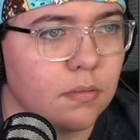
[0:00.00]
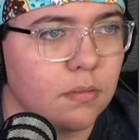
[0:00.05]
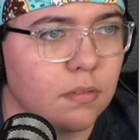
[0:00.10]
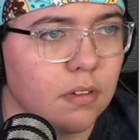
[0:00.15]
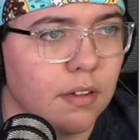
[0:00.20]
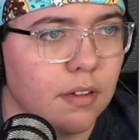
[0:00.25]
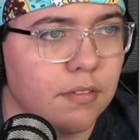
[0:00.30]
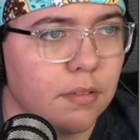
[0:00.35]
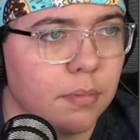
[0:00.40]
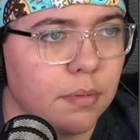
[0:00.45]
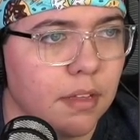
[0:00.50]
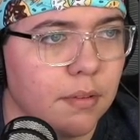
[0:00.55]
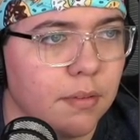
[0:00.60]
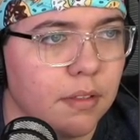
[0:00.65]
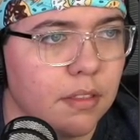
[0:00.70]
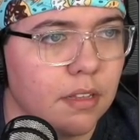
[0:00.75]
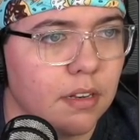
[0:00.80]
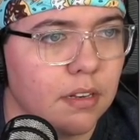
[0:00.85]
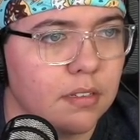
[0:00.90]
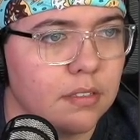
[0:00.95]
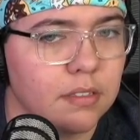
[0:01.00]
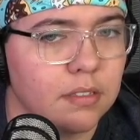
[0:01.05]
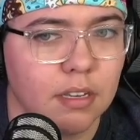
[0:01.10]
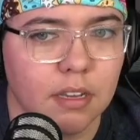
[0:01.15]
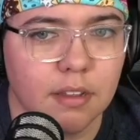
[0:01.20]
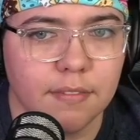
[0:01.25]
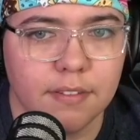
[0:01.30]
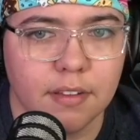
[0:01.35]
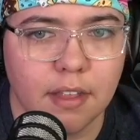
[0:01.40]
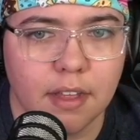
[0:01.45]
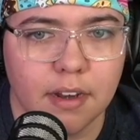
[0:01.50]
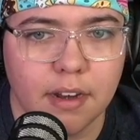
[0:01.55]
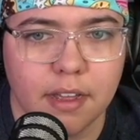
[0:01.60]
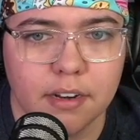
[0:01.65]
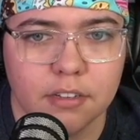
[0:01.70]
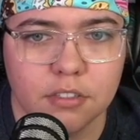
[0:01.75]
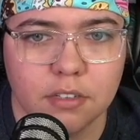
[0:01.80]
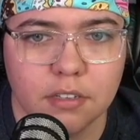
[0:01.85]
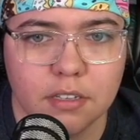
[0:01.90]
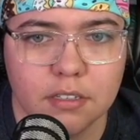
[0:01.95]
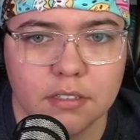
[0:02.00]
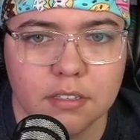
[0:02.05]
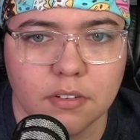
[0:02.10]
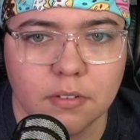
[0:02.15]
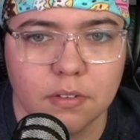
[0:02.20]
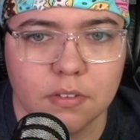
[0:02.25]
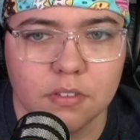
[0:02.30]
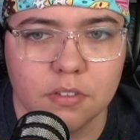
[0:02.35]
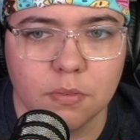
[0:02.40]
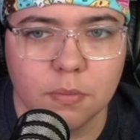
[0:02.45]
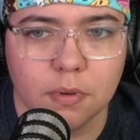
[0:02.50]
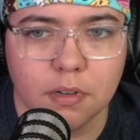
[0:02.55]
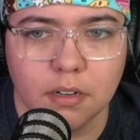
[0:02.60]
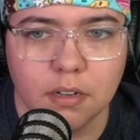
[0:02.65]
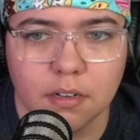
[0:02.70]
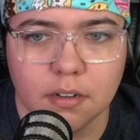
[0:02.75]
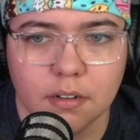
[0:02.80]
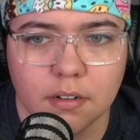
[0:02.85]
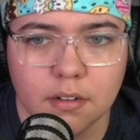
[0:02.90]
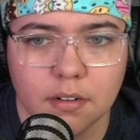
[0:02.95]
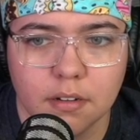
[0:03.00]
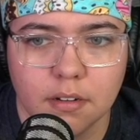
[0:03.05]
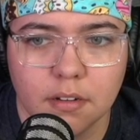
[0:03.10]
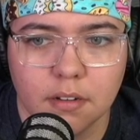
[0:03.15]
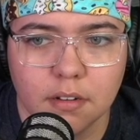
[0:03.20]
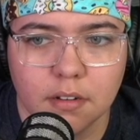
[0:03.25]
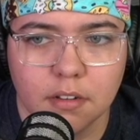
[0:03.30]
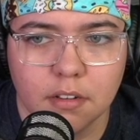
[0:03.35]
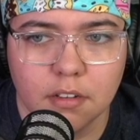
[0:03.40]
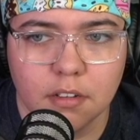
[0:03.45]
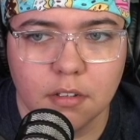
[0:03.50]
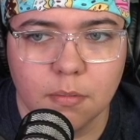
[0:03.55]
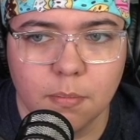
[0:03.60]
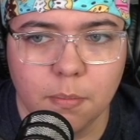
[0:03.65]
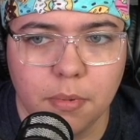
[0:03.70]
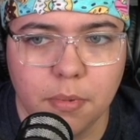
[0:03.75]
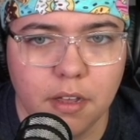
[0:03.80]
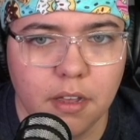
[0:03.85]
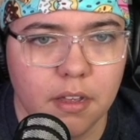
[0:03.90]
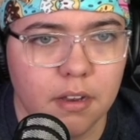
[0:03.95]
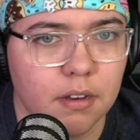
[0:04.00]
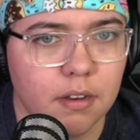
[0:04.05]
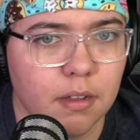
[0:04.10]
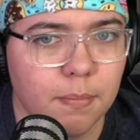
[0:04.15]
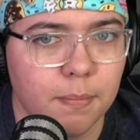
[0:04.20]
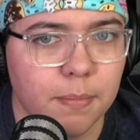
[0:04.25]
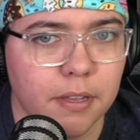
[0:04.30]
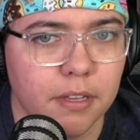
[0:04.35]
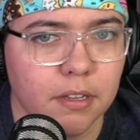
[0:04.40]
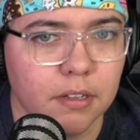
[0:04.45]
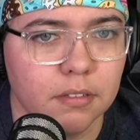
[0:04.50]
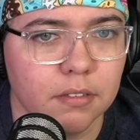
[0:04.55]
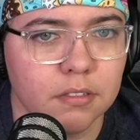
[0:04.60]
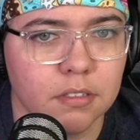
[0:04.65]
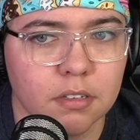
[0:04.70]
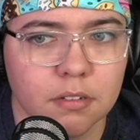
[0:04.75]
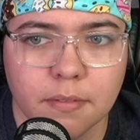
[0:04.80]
We'll have to play with it and see if that actually is going to work. But it built.